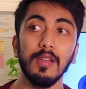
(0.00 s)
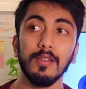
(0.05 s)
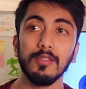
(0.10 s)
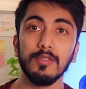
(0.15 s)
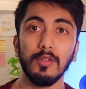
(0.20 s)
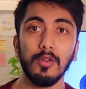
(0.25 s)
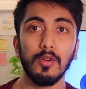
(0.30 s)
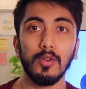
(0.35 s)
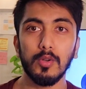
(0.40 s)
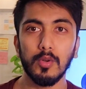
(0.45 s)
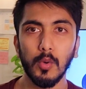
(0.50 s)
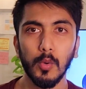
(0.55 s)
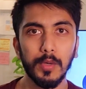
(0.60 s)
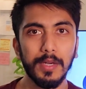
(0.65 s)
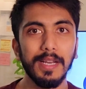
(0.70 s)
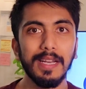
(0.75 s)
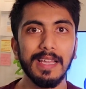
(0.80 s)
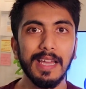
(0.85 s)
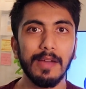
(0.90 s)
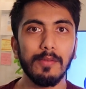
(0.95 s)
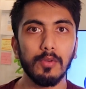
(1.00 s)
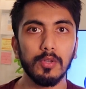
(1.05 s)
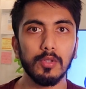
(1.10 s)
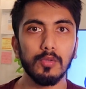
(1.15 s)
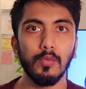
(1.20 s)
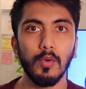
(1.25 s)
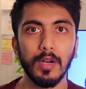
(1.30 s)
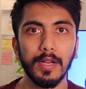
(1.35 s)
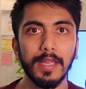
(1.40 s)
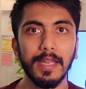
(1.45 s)
So totally I
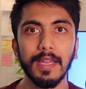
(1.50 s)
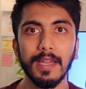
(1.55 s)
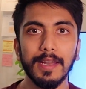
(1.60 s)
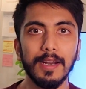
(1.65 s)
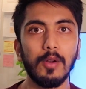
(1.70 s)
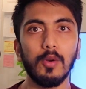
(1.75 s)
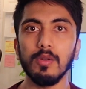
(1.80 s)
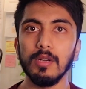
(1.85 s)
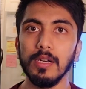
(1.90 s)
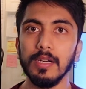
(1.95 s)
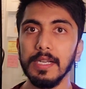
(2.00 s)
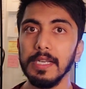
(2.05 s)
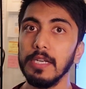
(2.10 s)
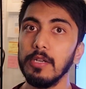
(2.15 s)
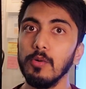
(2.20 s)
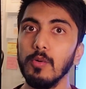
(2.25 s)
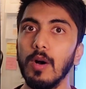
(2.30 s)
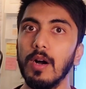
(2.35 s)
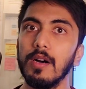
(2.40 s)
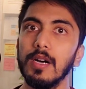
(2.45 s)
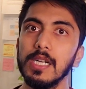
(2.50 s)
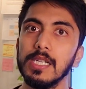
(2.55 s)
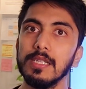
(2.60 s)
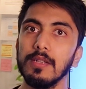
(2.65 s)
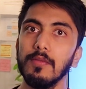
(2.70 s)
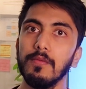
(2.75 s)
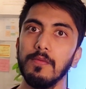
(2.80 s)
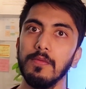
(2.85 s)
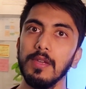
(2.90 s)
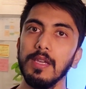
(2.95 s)
was working around 32 hours
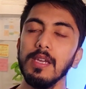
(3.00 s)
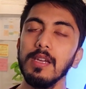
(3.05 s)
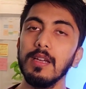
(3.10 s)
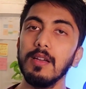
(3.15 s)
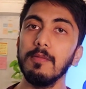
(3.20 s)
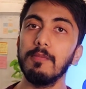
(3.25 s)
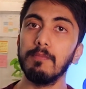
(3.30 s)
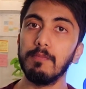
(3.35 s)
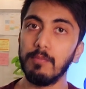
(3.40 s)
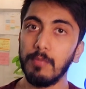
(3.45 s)
a week,